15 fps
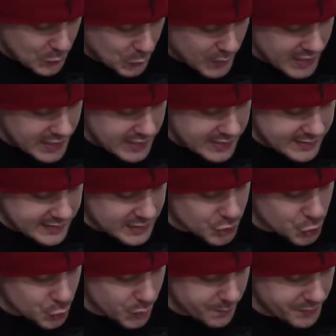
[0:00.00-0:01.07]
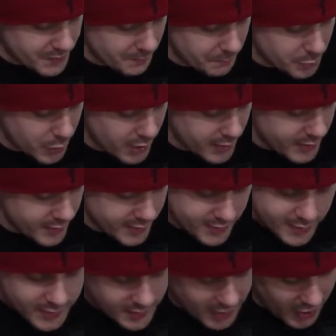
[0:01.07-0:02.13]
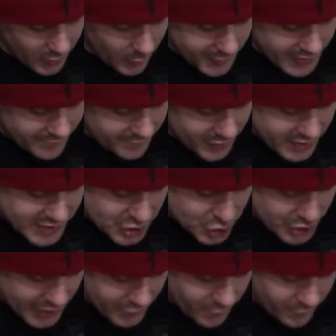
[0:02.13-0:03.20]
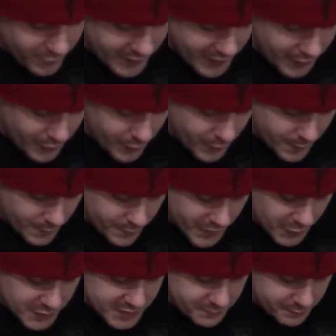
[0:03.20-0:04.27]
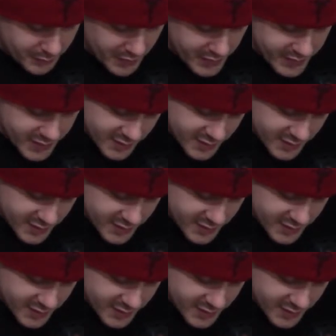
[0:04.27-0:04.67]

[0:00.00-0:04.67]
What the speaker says: wings that dripped blood. Whenever its shadow fell, there was blood.